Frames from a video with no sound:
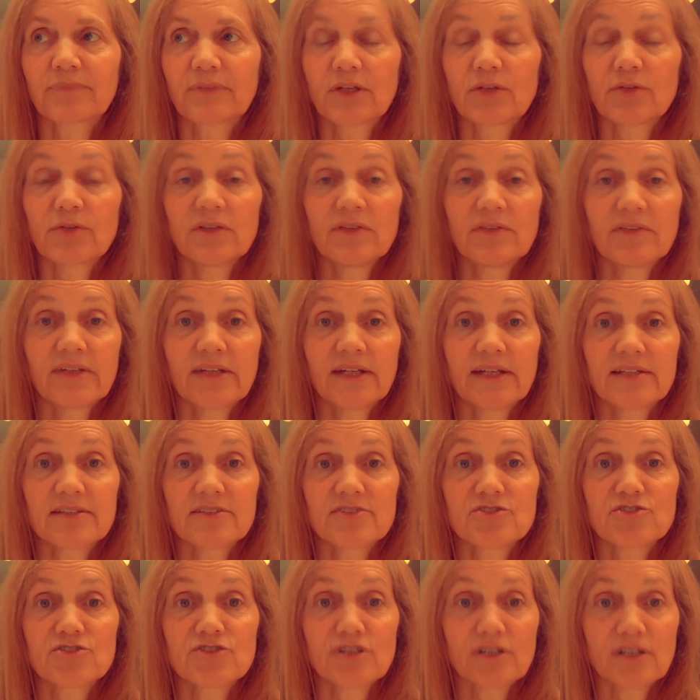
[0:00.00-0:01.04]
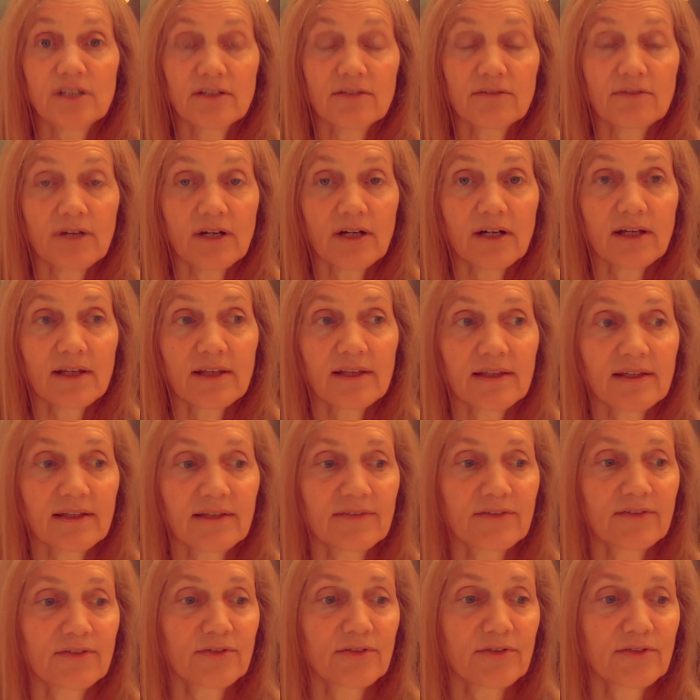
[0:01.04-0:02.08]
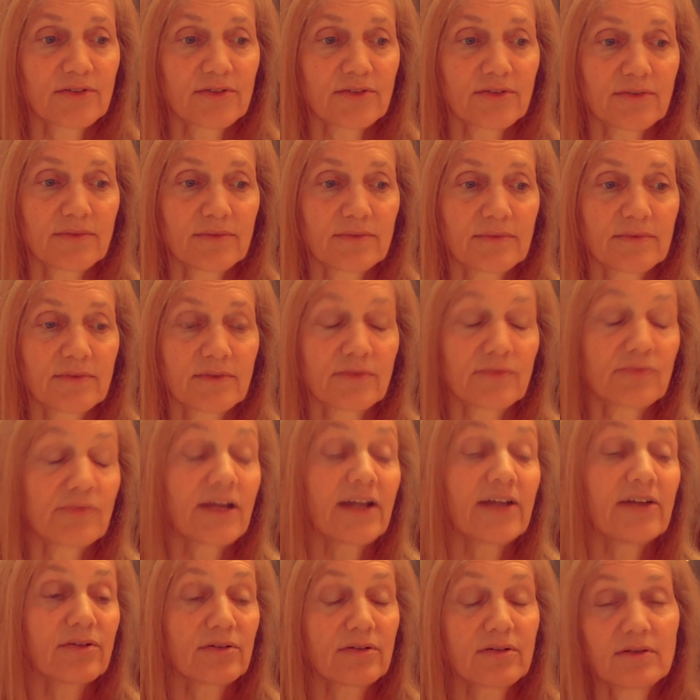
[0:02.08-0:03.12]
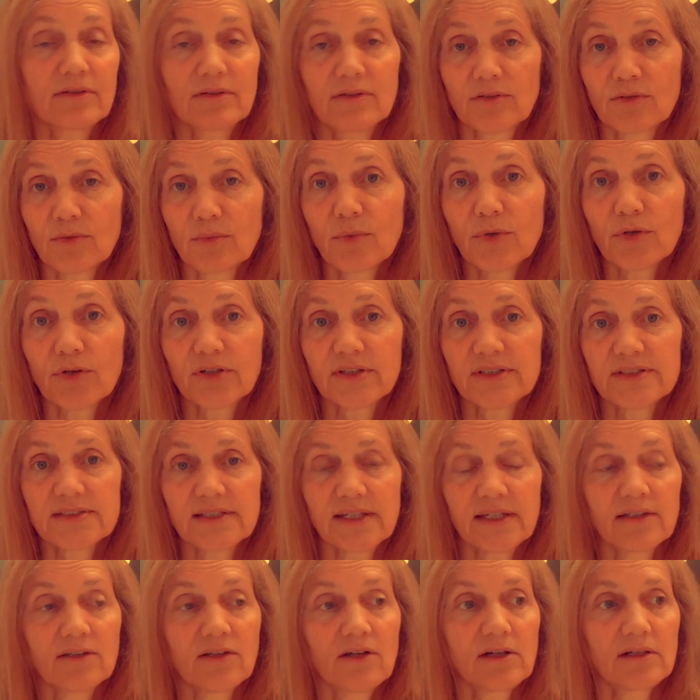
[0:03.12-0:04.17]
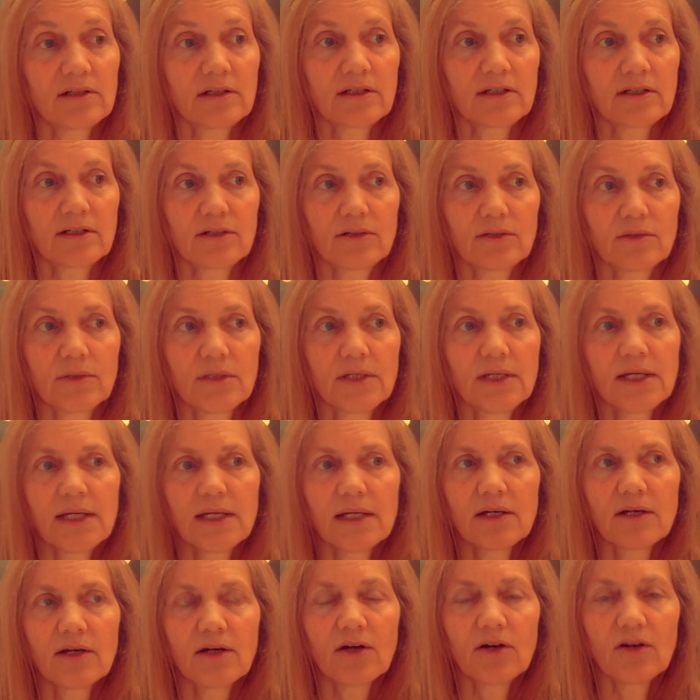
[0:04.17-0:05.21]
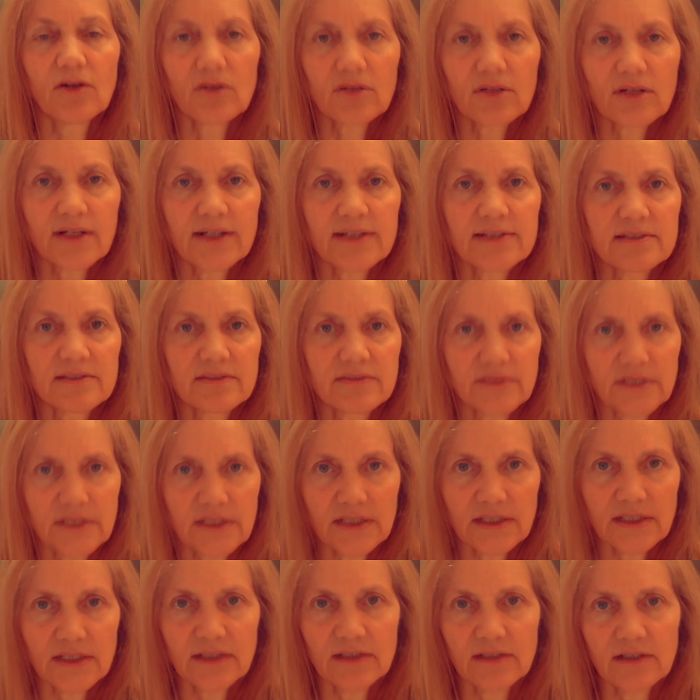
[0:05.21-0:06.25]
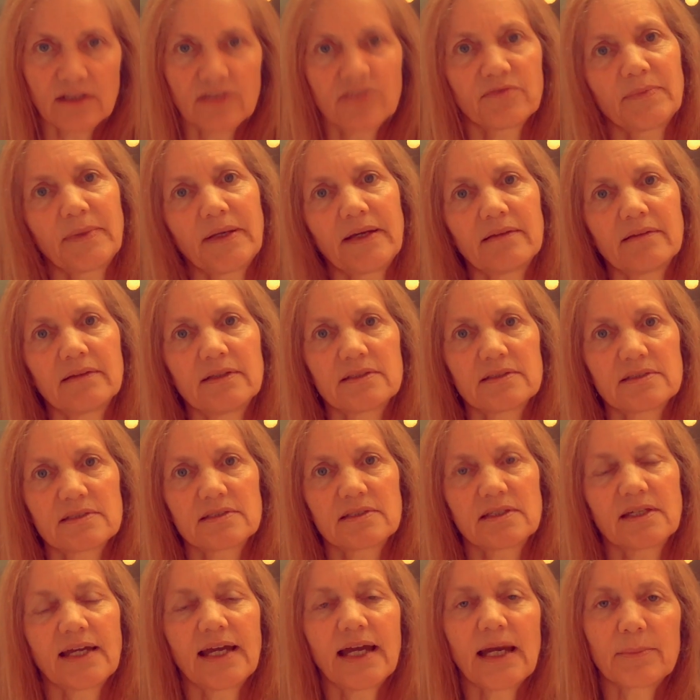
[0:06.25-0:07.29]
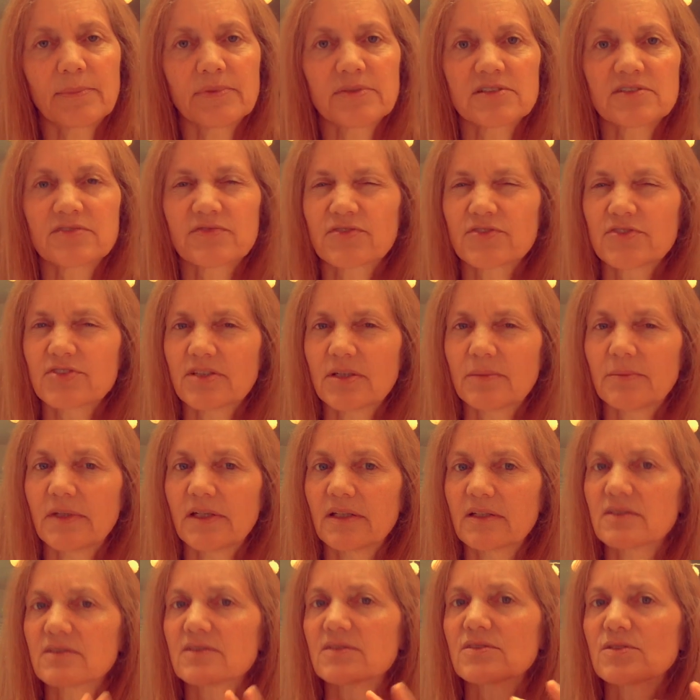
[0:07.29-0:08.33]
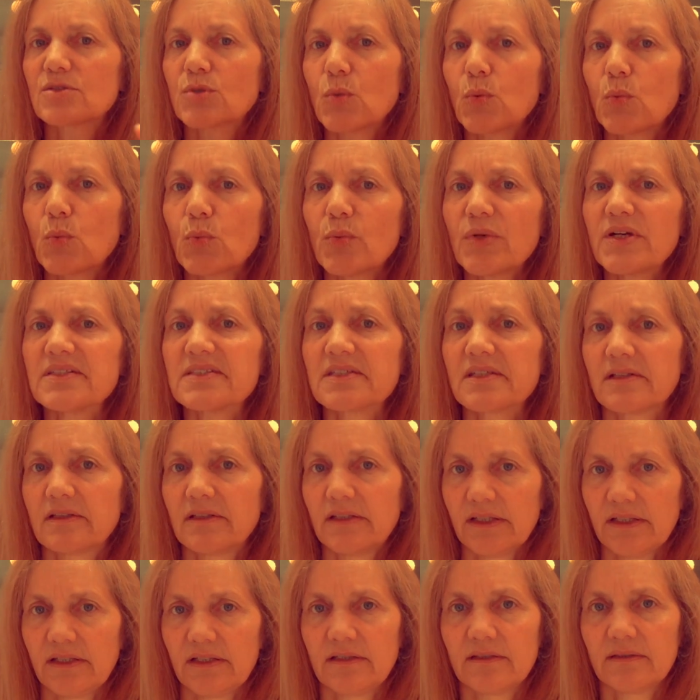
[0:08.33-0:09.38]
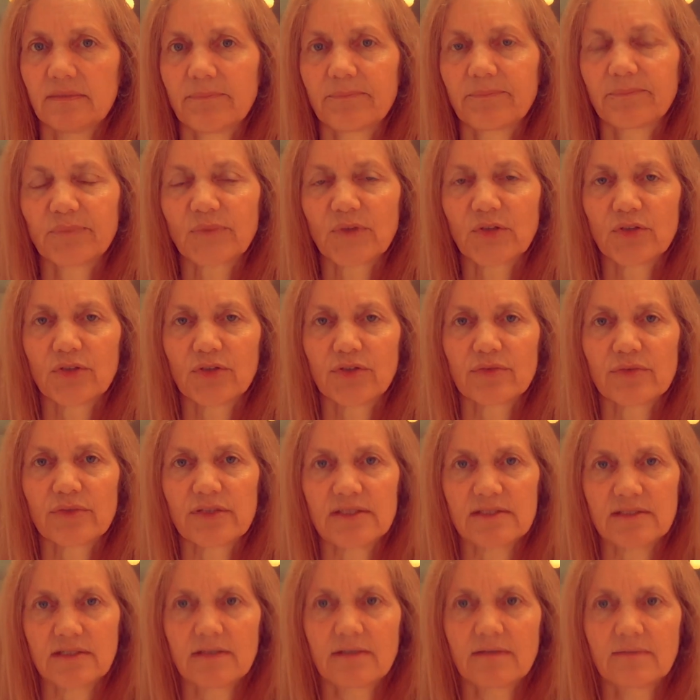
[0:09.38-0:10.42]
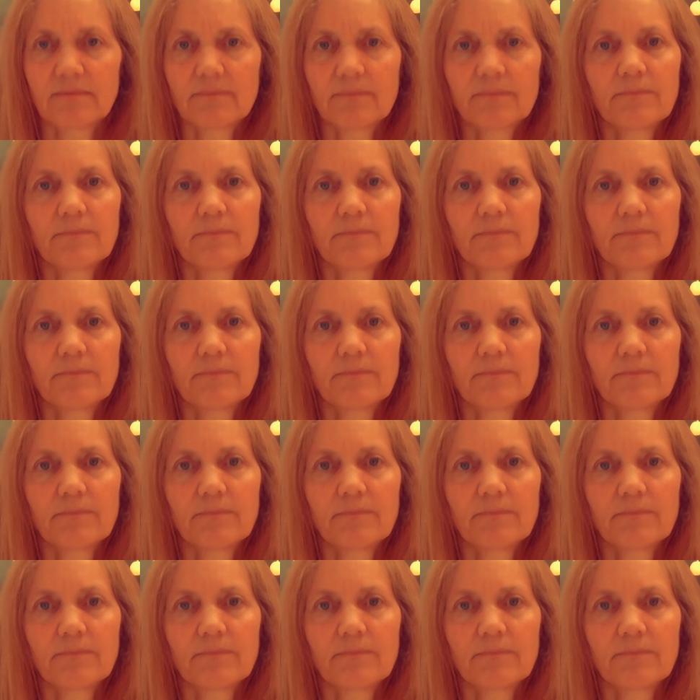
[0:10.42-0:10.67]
Or even as Janine Roth, I've heard her or read her work say long ago, all kinds of eating off balance happens for some exquisitely good reason.